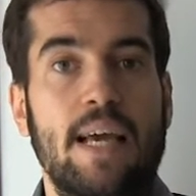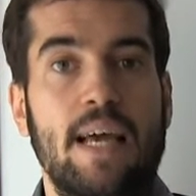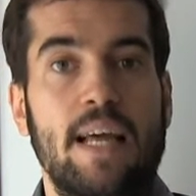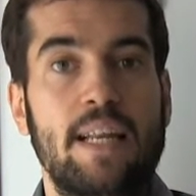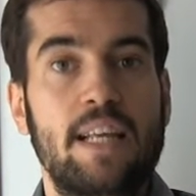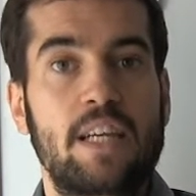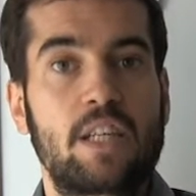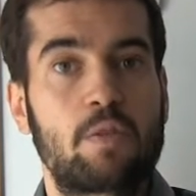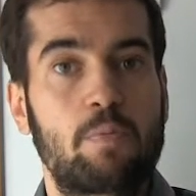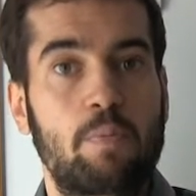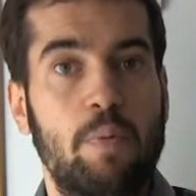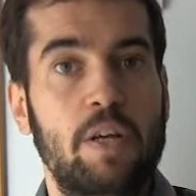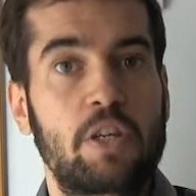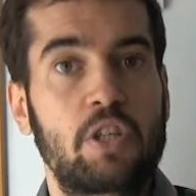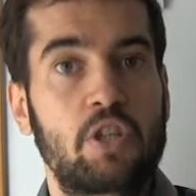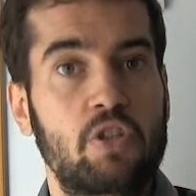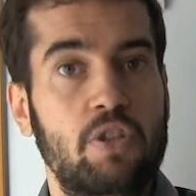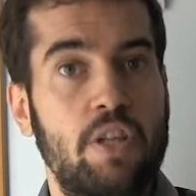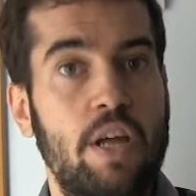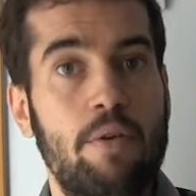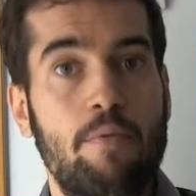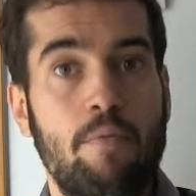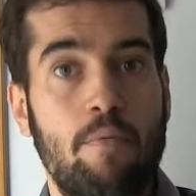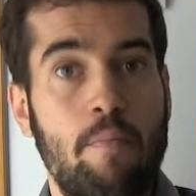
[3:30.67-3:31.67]
expression
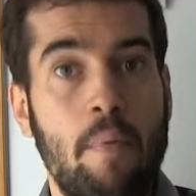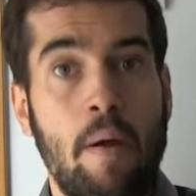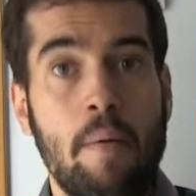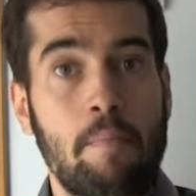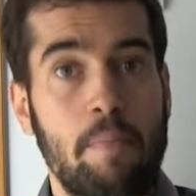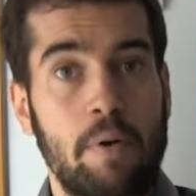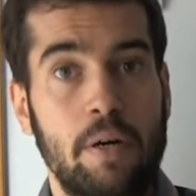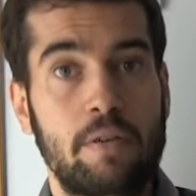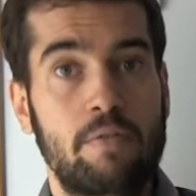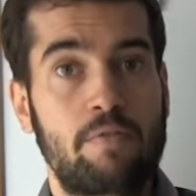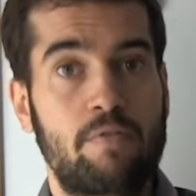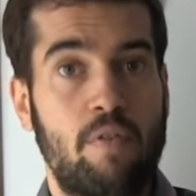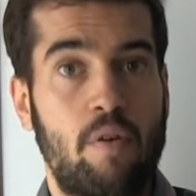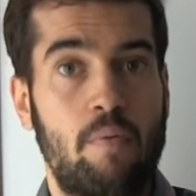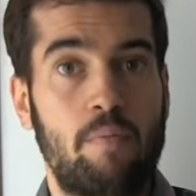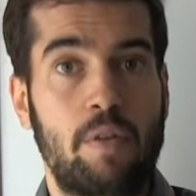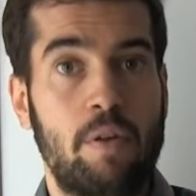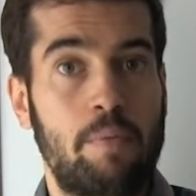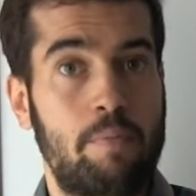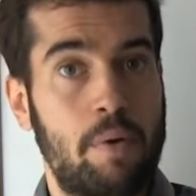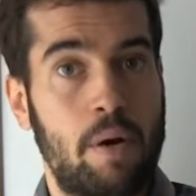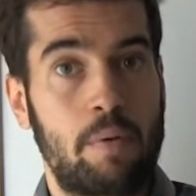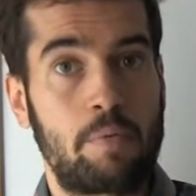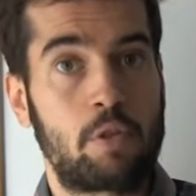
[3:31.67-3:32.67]
they remember from
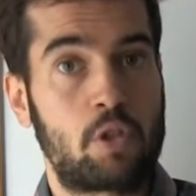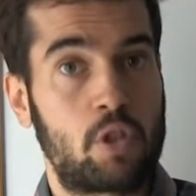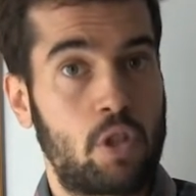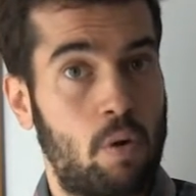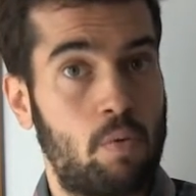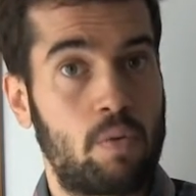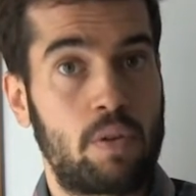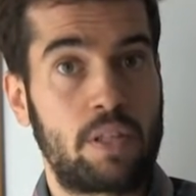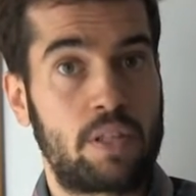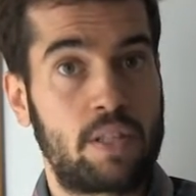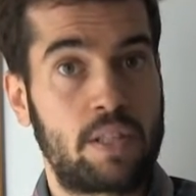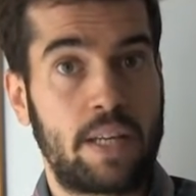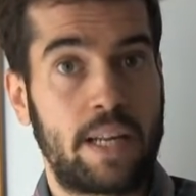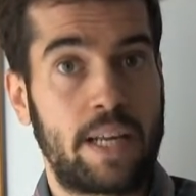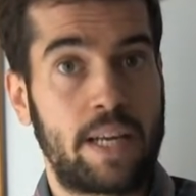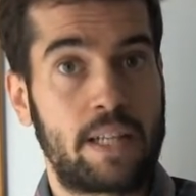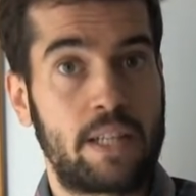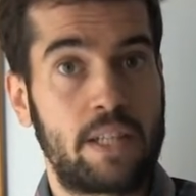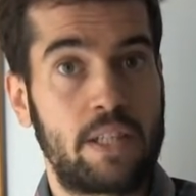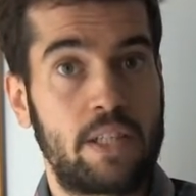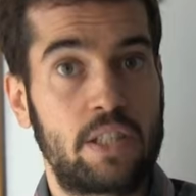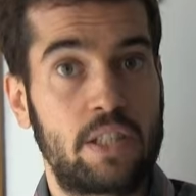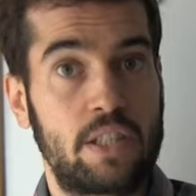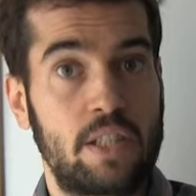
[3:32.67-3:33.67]
the previous knowledge in
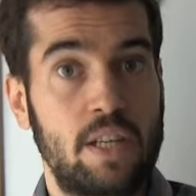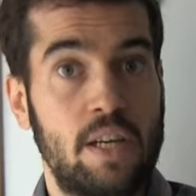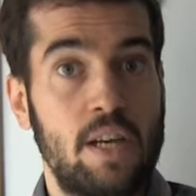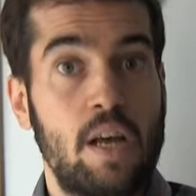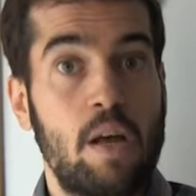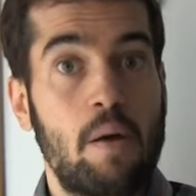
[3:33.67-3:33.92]
English.